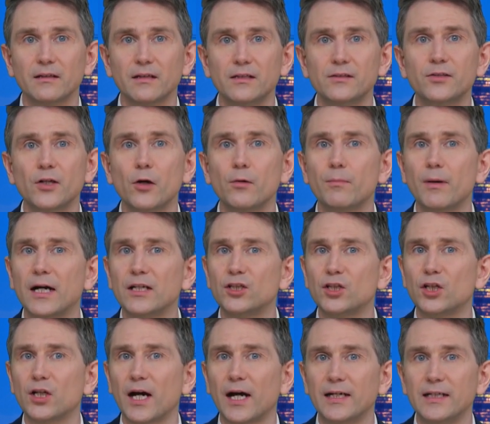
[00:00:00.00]
is owned by
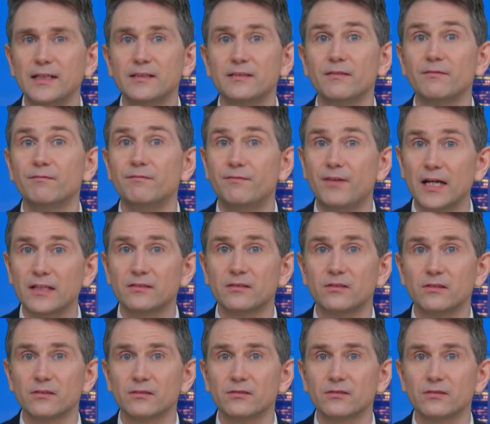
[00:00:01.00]
Chinese
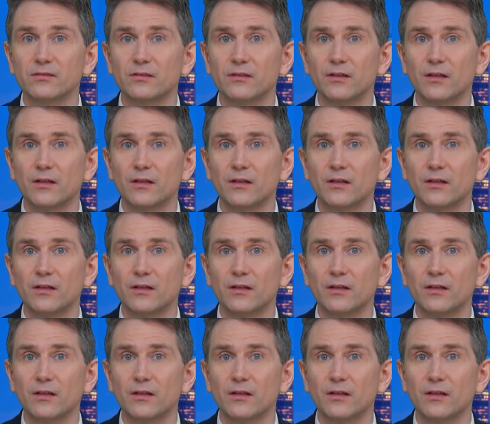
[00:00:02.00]
investors,